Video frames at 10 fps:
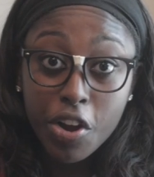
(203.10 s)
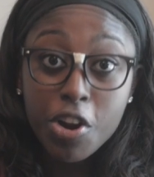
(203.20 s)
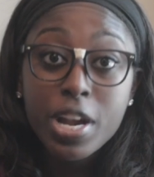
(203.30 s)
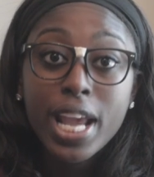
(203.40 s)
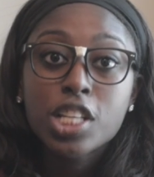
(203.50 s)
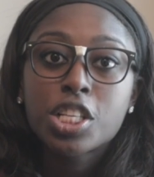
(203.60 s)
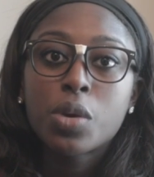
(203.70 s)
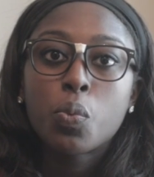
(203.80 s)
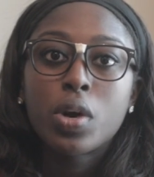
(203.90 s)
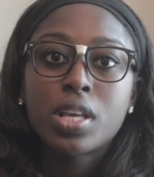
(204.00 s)
Nerd
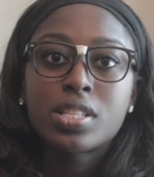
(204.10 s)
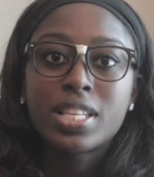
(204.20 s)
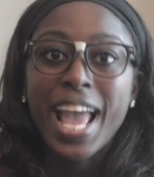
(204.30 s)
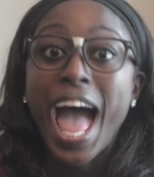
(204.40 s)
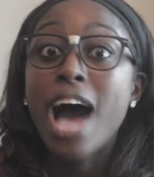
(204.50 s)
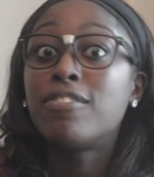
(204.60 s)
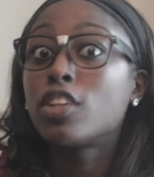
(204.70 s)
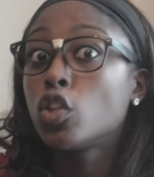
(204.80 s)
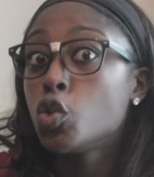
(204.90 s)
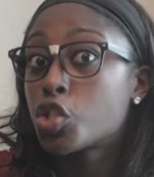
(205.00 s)
Nation was the
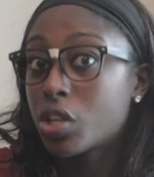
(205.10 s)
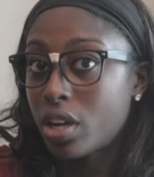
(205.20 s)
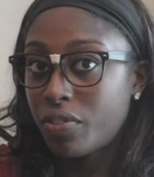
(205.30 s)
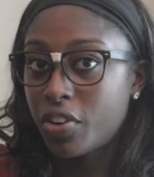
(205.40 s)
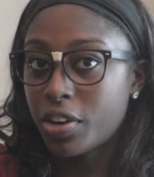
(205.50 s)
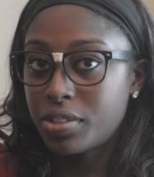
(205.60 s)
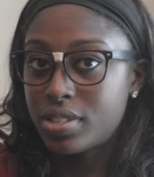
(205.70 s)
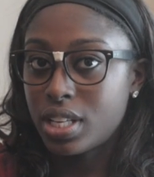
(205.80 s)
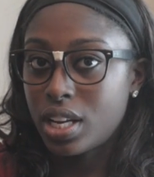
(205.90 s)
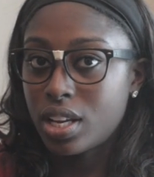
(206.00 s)
evolution of Nerd
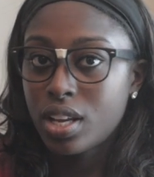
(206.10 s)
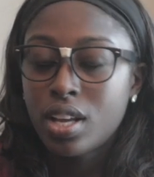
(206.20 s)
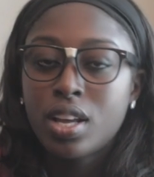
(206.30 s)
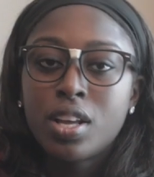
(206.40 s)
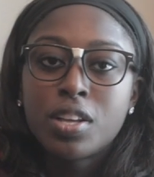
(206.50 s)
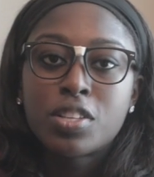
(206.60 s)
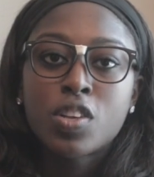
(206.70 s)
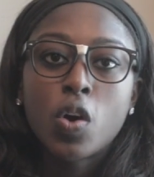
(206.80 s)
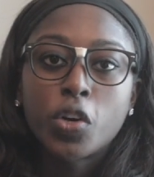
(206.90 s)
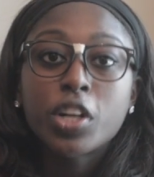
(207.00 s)
City.
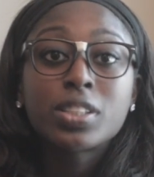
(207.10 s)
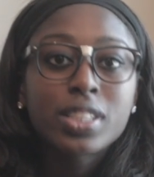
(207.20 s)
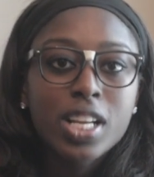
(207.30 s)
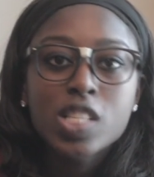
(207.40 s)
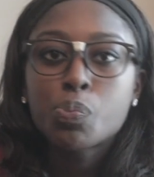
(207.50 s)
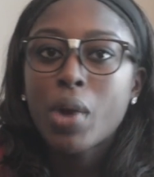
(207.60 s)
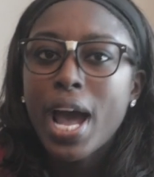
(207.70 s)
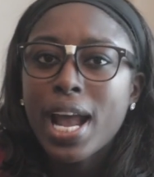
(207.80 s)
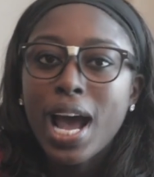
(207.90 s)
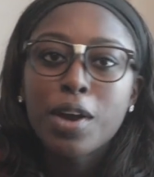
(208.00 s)
So Nerd City
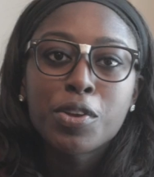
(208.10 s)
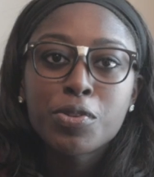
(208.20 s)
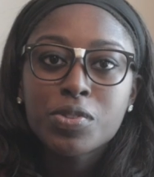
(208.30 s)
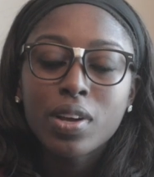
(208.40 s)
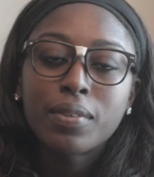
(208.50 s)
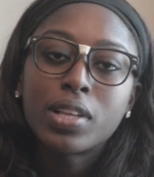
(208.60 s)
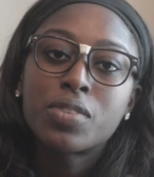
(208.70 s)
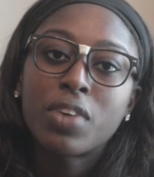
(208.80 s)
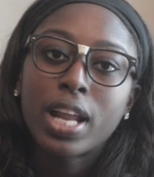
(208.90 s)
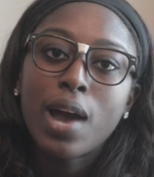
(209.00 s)
spread.
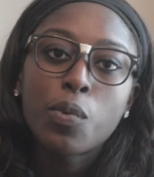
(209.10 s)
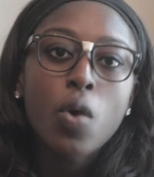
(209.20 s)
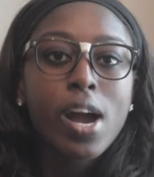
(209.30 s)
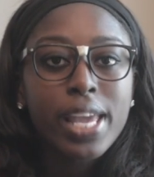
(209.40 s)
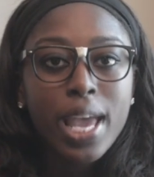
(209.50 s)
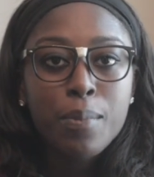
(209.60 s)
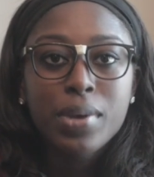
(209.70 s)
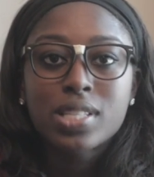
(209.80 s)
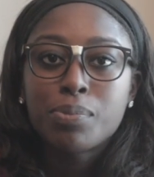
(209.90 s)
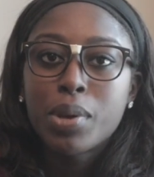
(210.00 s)
I would walk
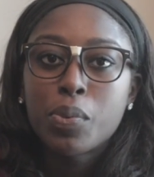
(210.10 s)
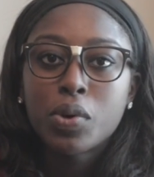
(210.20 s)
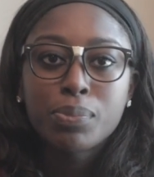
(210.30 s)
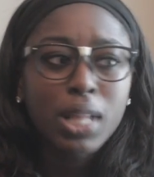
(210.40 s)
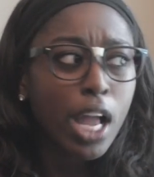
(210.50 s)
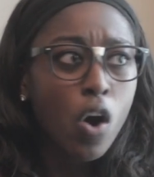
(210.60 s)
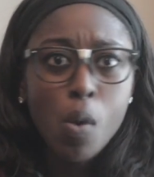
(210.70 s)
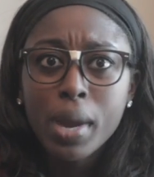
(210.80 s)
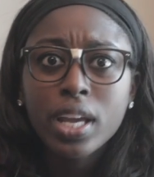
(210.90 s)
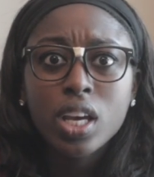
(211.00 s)
campus and people would be like, oh
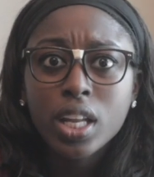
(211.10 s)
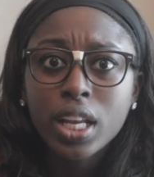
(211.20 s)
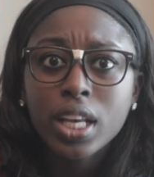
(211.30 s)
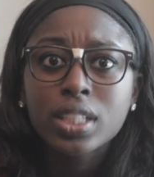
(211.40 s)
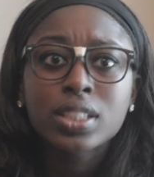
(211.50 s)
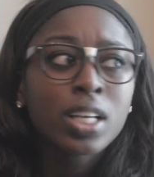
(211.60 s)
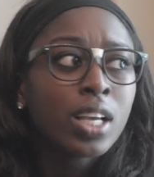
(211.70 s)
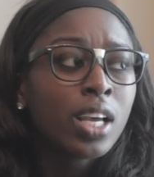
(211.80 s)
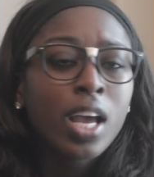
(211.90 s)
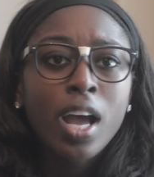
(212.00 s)
my goodness,
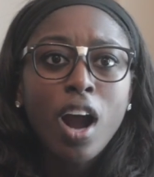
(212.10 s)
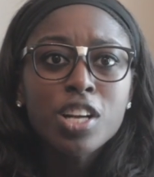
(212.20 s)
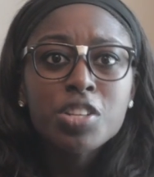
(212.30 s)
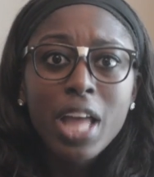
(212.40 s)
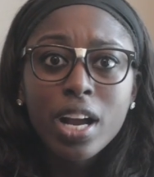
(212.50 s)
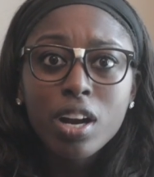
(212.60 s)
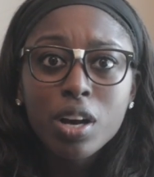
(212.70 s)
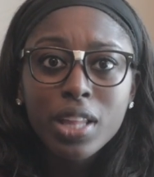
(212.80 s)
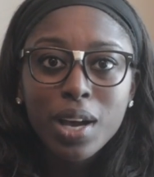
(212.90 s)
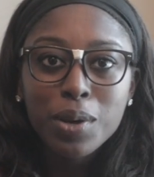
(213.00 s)
aren't you that
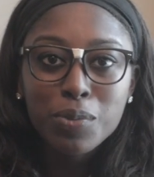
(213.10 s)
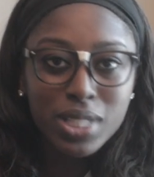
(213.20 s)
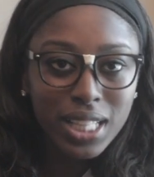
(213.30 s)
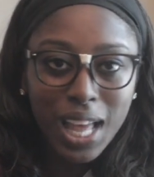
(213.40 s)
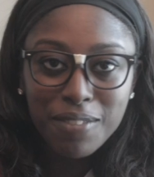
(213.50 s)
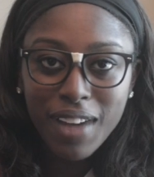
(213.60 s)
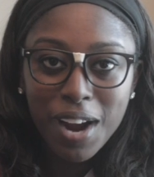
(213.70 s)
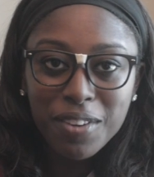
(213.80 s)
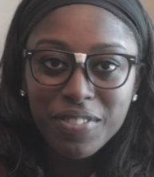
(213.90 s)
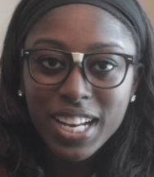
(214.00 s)
girl that was in that
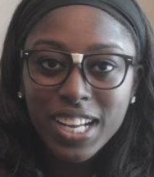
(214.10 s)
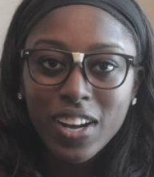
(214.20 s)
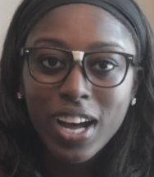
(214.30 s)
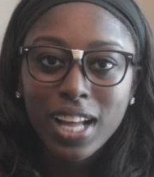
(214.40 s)
viral video?